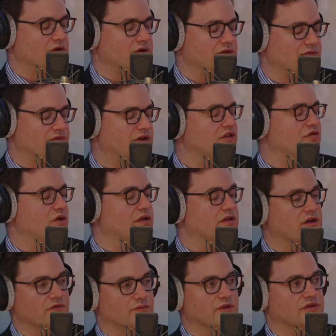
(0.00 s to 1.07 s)
Venezuelan
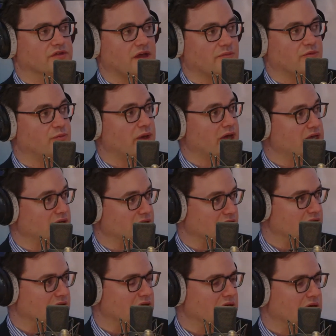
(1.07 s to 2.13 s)
government stopped paying.
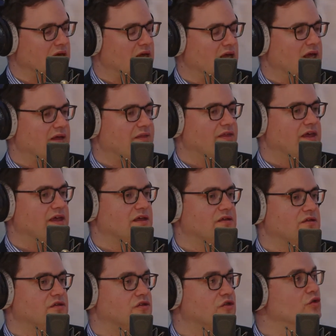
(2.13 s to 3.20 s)
They
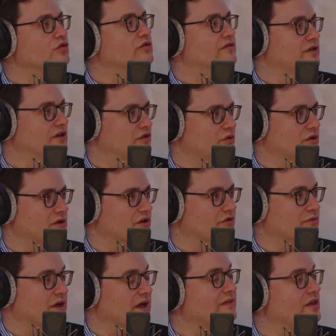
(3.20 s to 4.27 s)
sued the Venezuelan
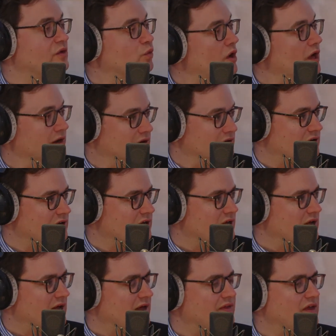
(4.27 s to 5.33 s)
government, and they won.
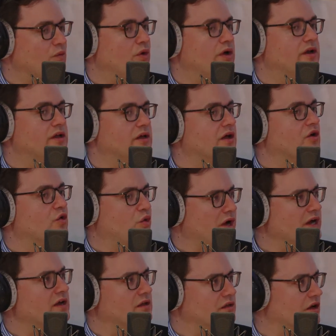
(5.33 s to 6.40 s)
And they won a
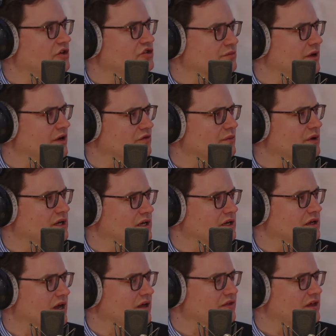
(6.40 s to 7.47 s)
quite a large amount of money.
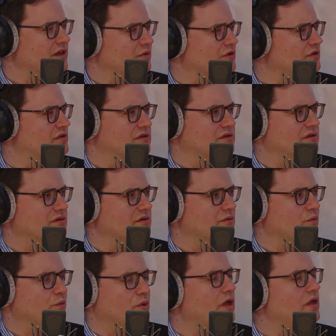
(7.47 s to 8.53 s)
I think it was
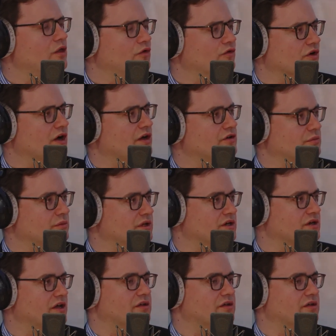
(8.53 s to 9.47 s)
well over $100 million.